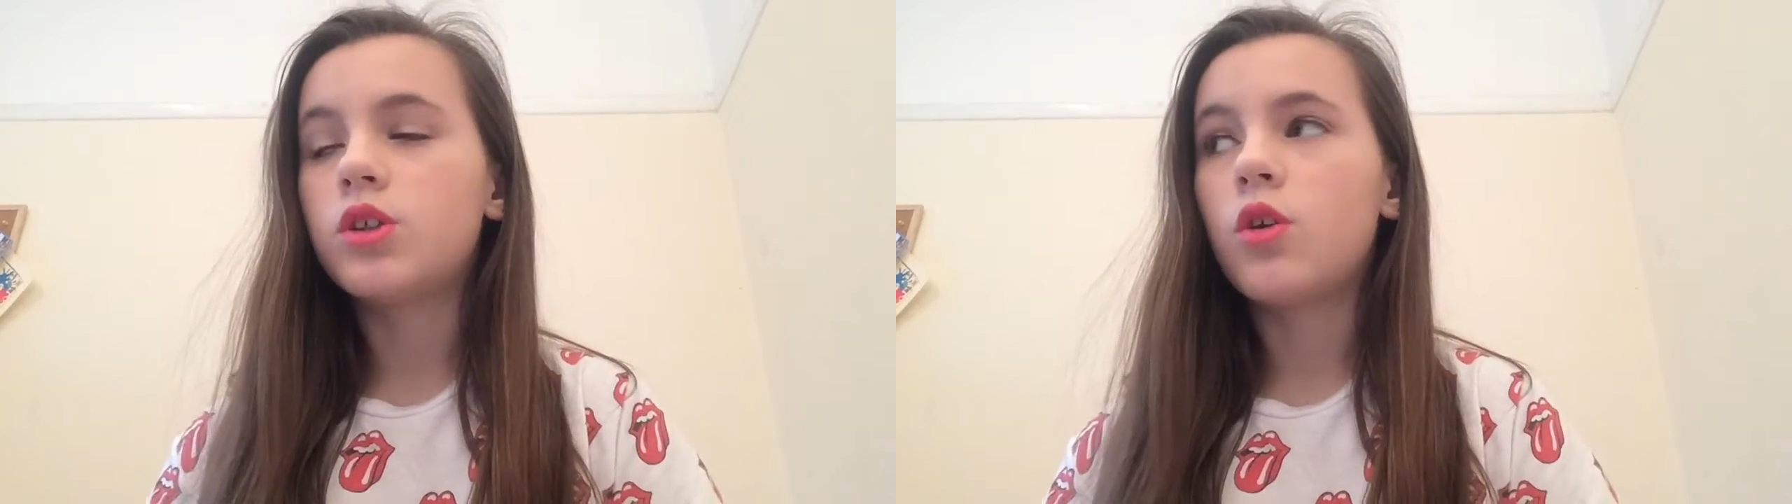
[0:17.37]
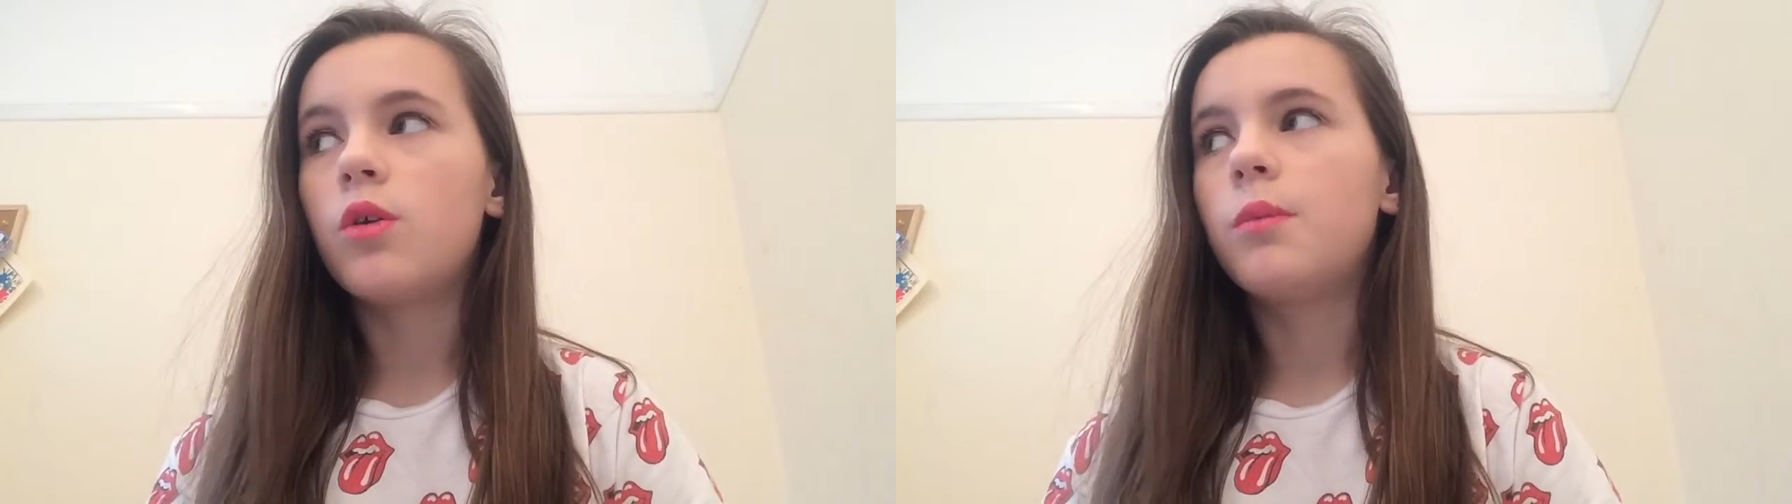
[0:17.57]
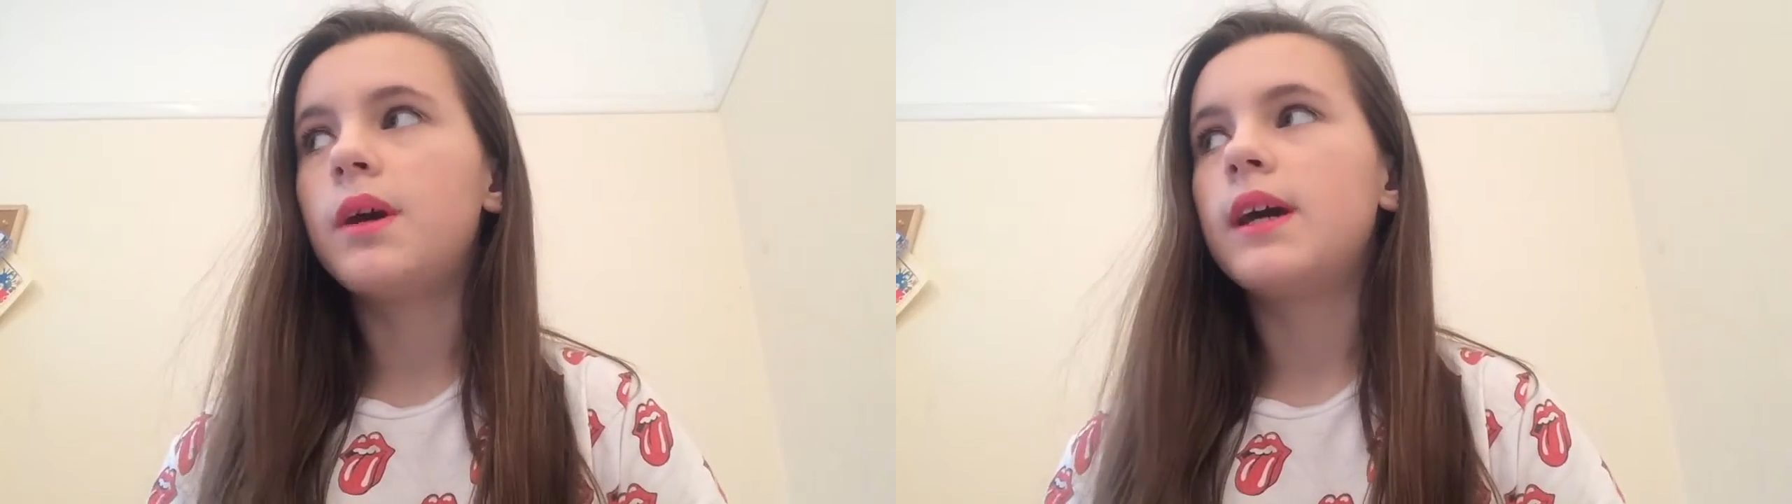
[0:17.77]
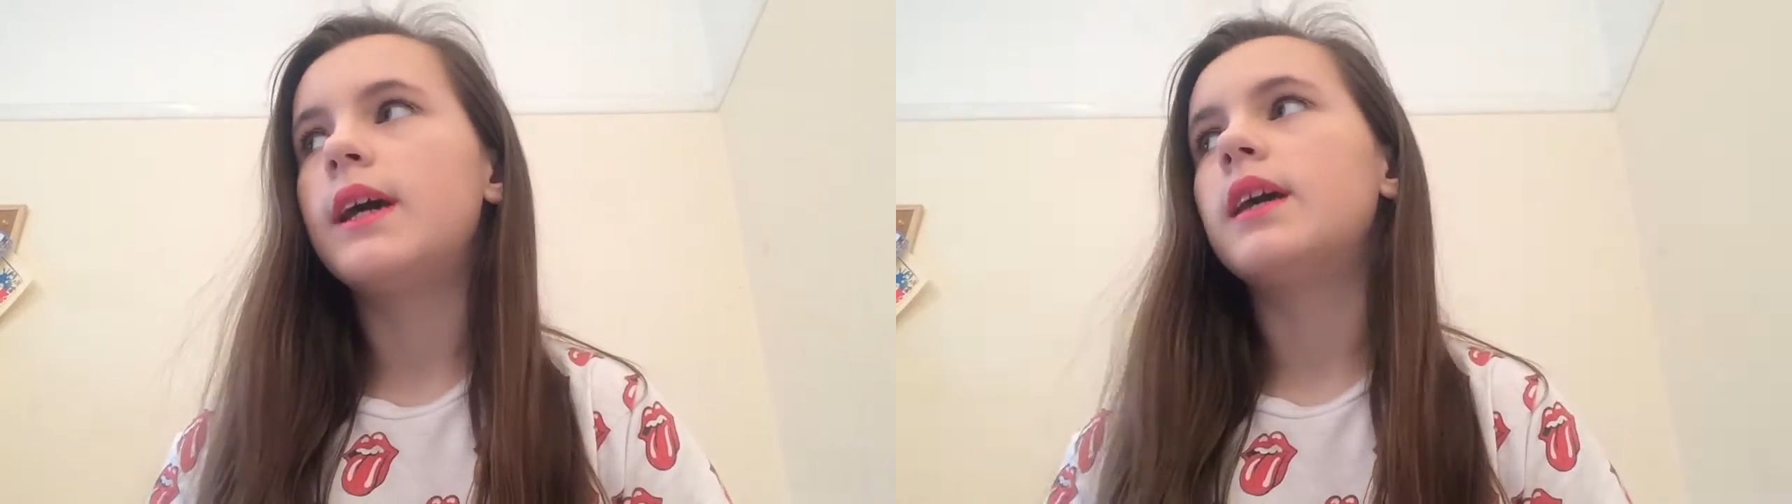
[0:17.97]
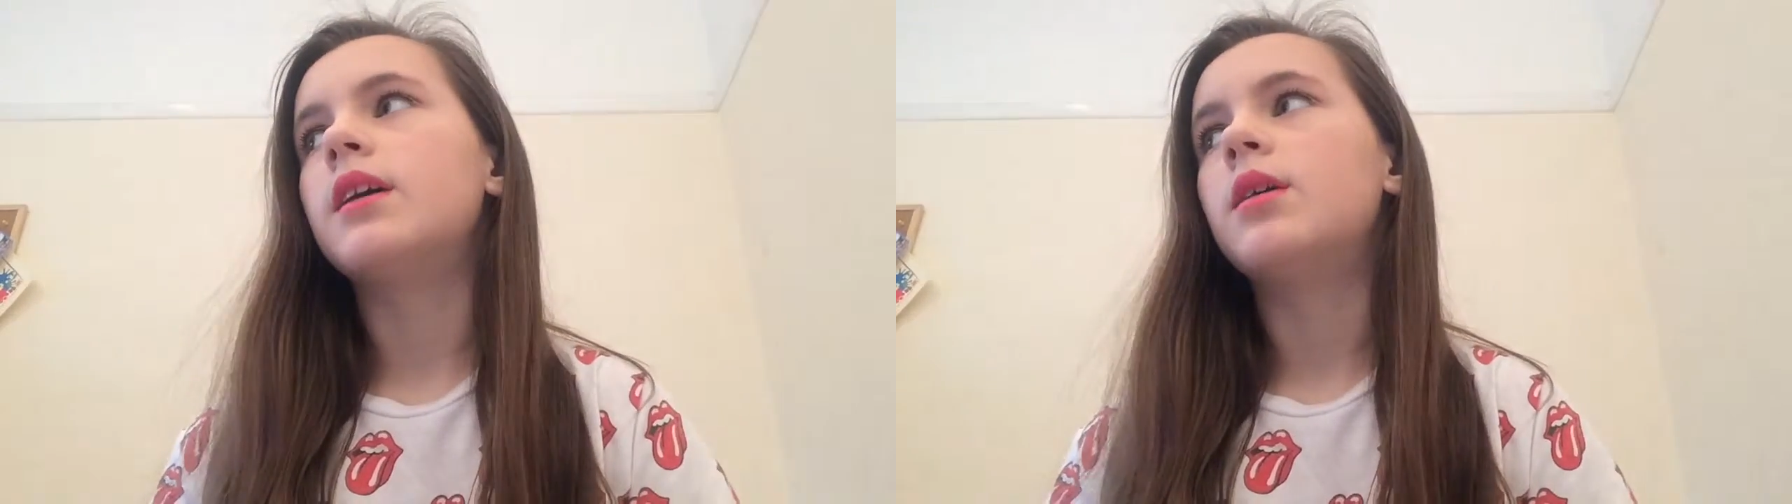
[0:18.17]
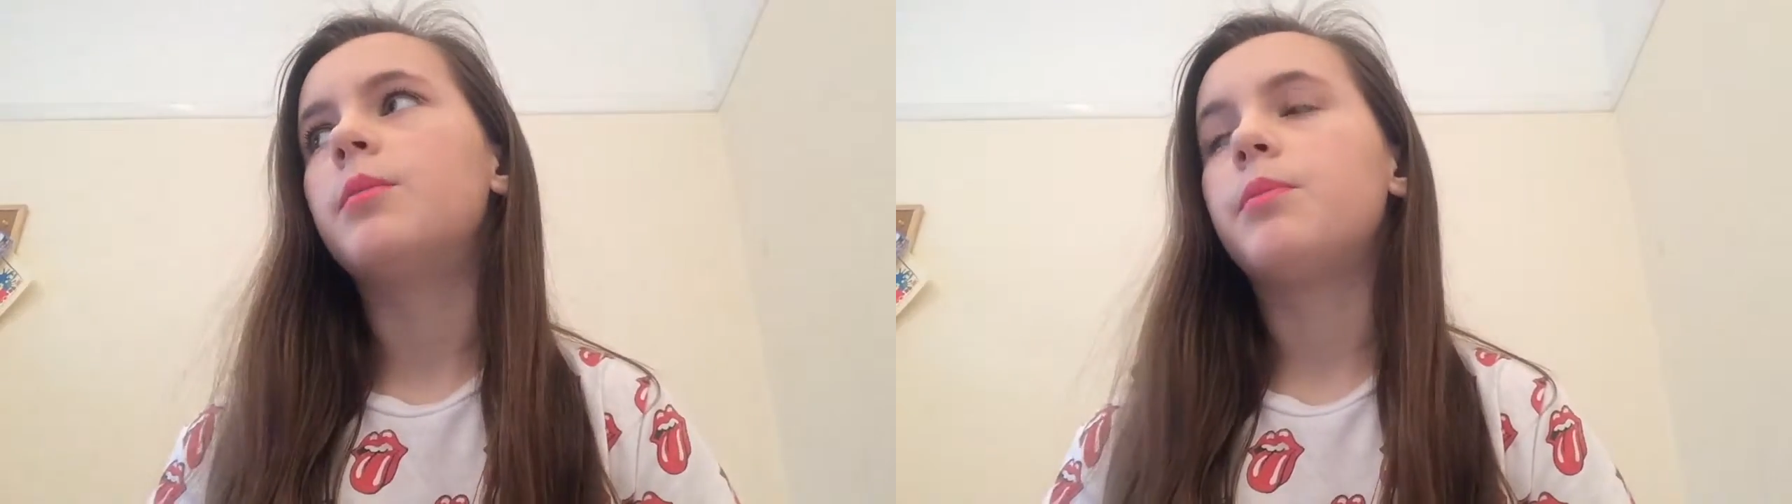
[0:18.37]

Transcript: know my